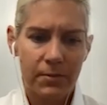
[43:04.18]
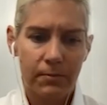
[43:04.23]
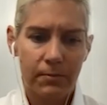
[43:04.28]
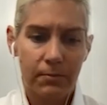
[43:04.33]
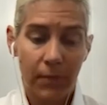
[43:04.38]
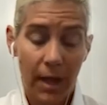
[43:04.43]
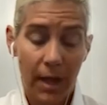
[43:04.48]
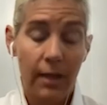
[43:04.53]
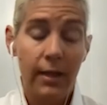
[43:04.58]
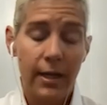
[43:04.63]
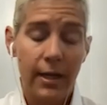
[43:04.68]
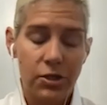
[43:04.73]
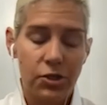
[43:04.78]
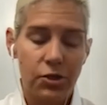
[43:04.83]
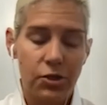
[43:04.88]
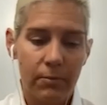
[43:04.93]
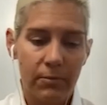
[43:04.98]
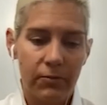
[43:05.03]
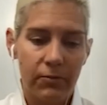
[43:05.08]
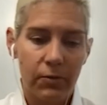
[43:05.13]

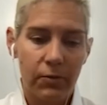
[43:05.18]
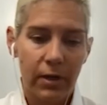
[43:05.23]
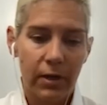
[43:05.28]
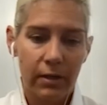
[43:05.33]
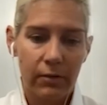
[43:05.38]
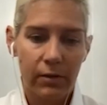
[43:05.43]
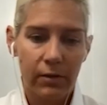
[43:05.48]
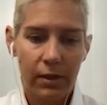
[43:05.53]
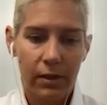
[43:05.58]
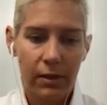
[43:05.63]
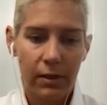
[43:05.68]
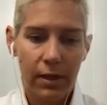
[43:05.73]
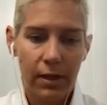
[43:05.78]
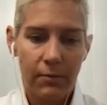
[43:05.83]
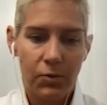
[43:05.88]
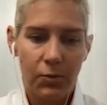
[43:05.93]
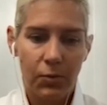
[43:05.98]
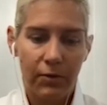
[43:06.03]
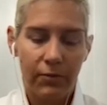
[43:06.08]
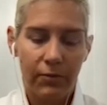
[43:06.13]
before I
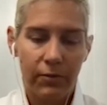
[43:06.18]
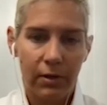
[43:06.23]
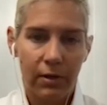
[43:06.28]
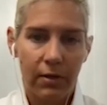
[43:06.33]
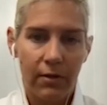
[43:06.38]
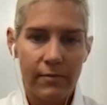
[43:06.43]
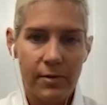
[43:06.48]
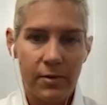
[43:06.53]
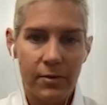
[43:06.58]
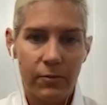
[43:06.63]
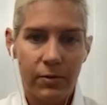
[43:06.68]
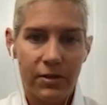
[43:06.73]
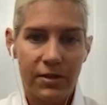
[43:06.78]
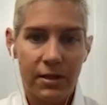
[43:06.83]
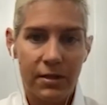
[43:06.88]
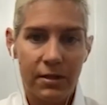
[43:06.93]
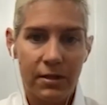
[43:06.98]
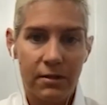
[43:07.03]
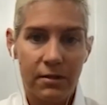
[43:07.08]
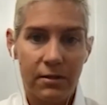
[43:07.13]
came to work for the government was
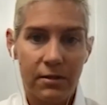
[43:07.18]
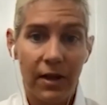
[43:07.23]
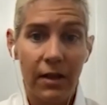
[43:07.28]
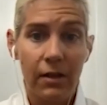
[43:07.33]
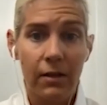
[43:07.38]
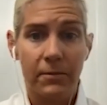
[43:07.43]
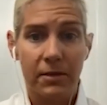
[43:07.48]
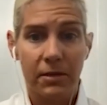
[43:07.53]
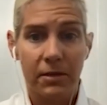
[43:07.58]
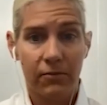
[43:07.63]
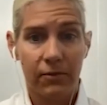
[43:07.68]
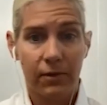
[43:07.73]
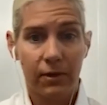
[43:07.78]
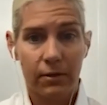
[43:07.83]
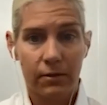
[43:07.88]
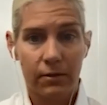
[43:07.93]
in the development field.